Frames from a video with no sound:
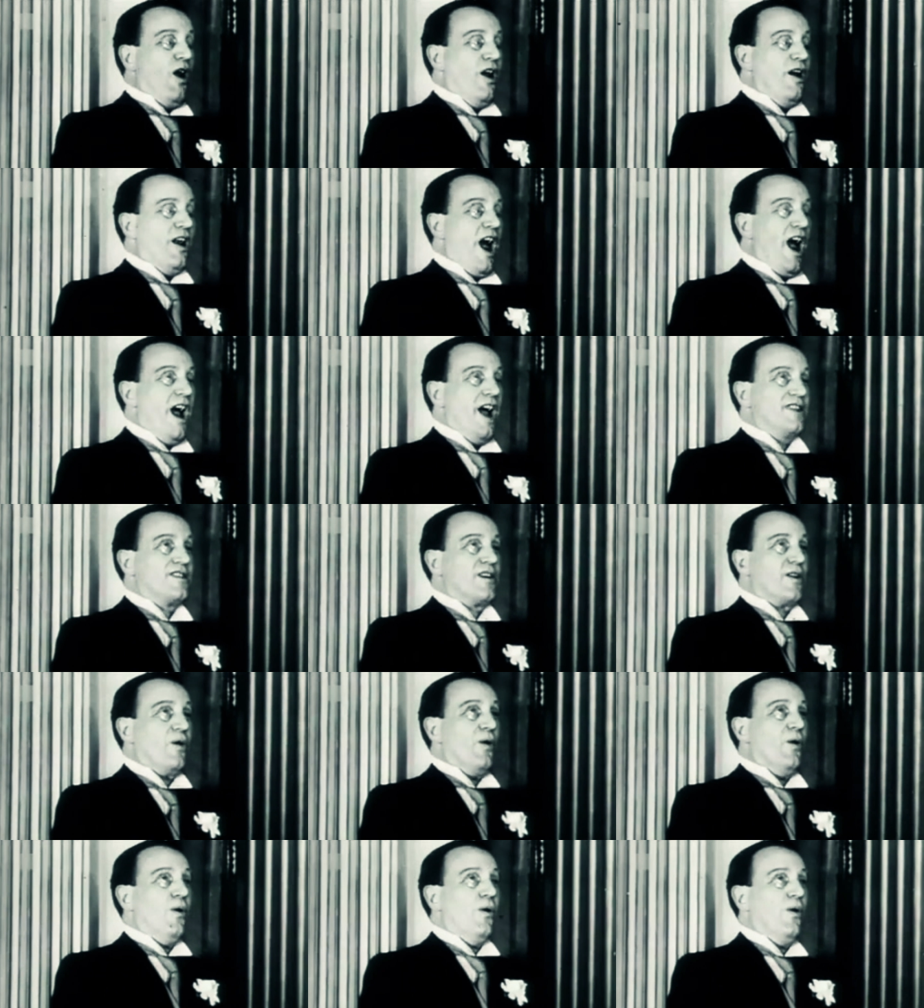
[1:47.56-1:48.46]
touched
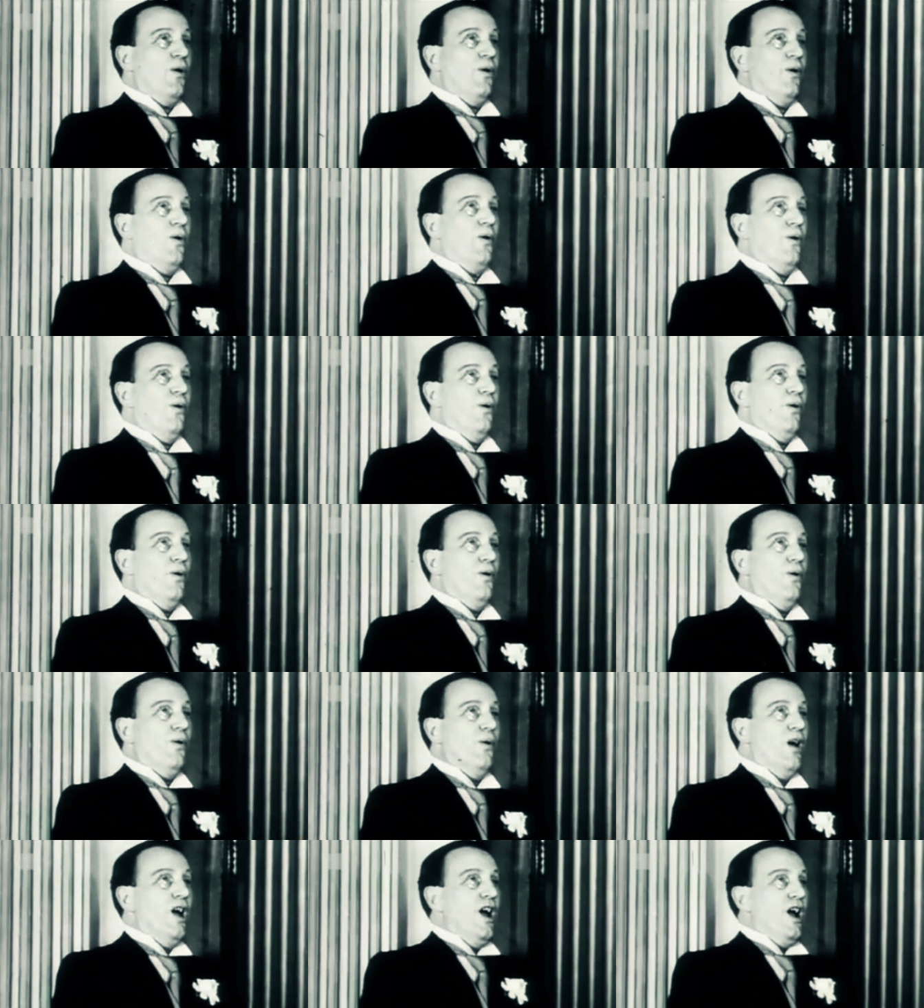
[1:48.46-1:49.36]
us, and
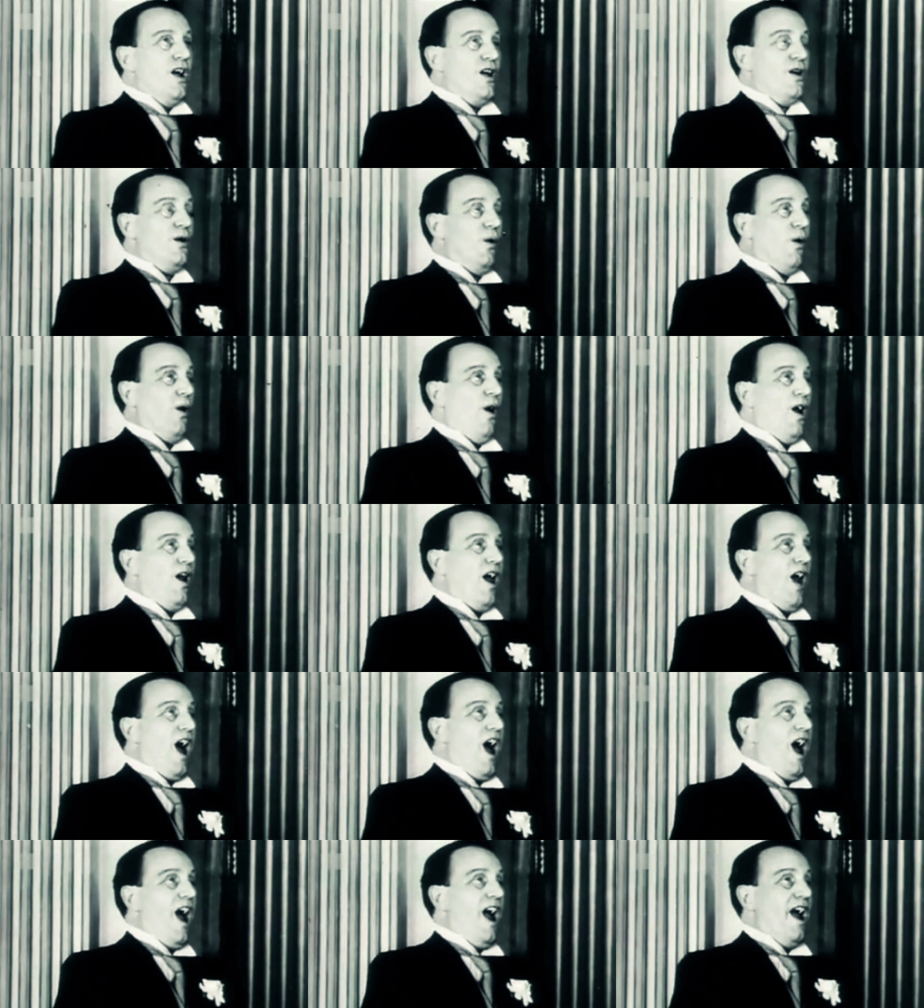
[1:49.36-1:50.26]
we can take it
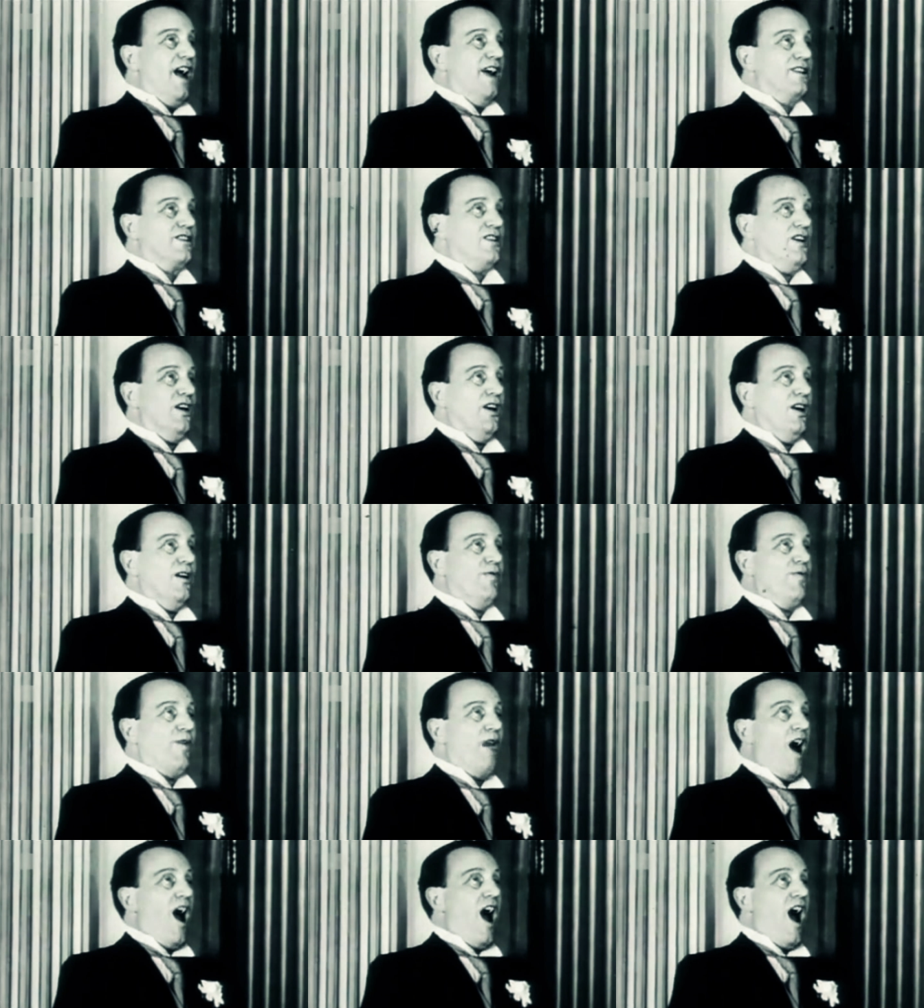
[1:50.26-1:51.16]
or block it.
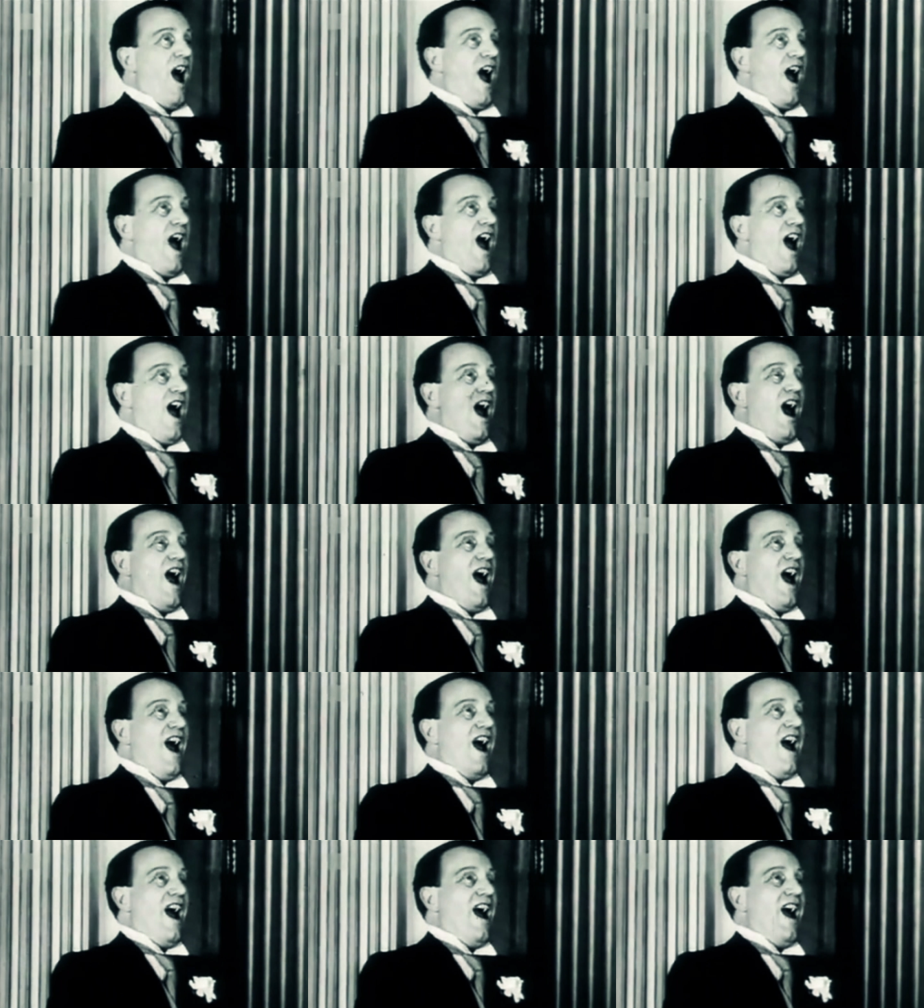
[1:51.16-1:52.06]
But uh, I
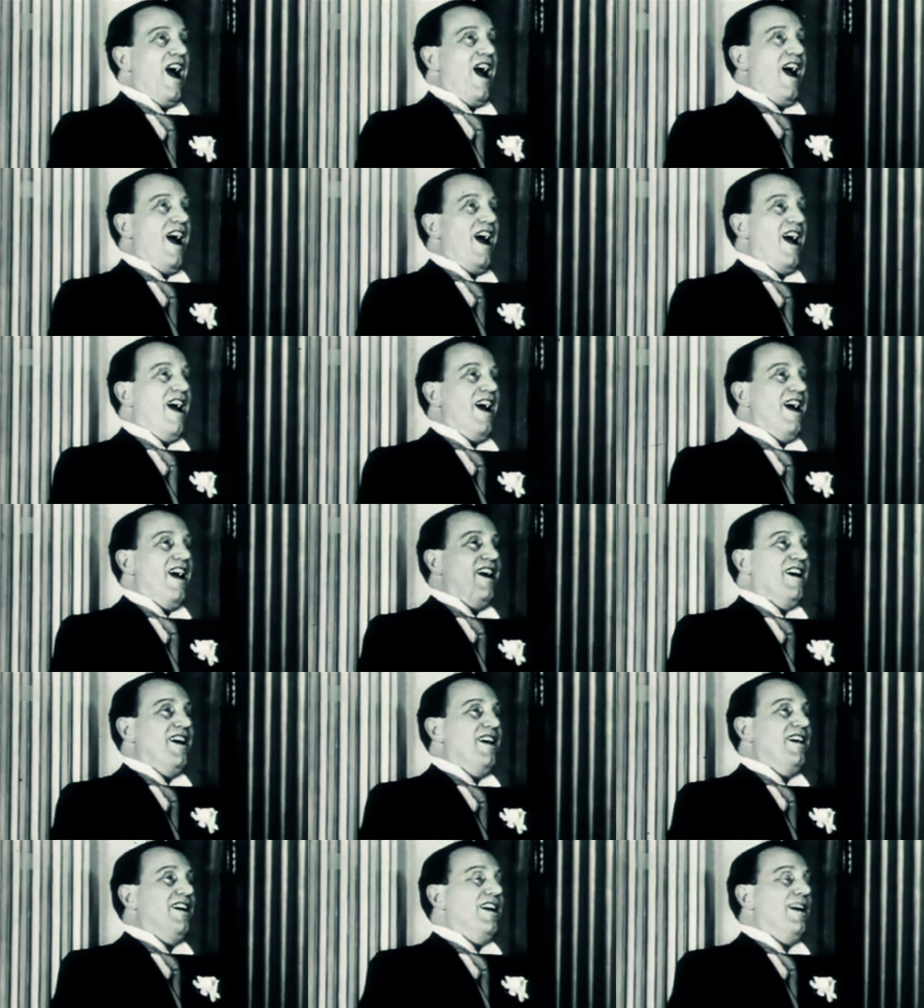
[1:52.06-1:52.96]
feel definitely
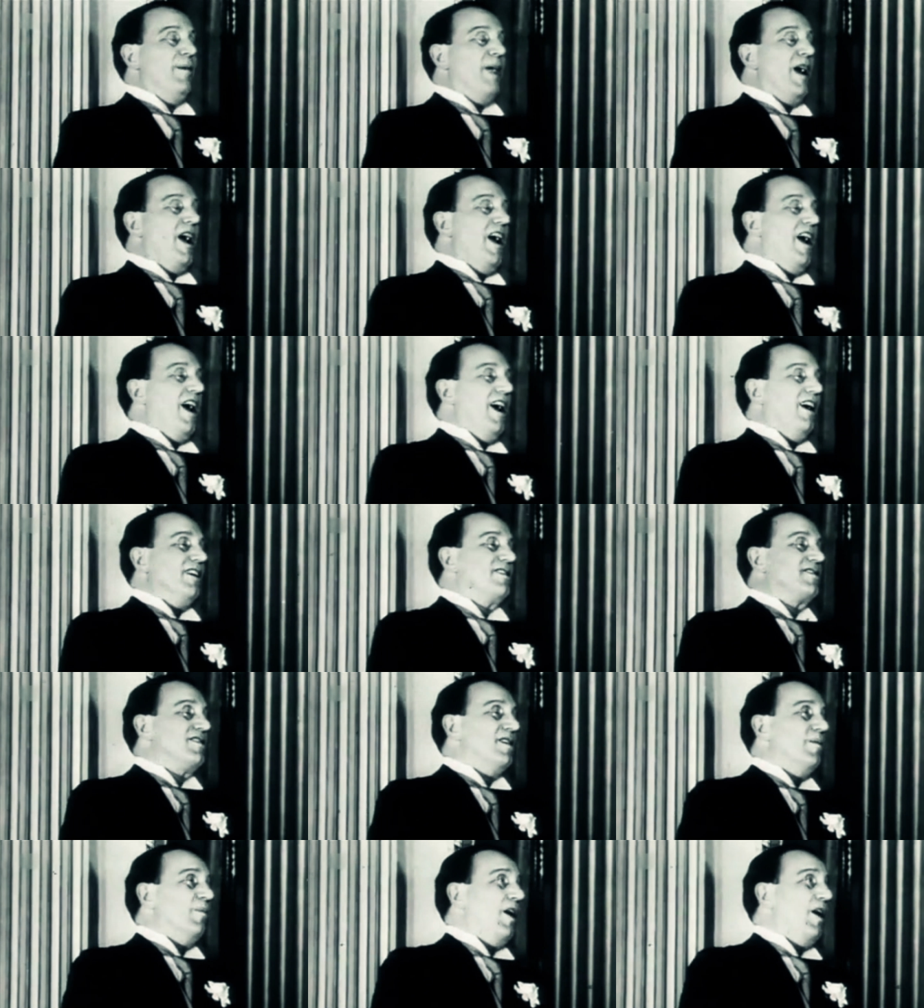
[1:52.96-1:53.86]
connected with him.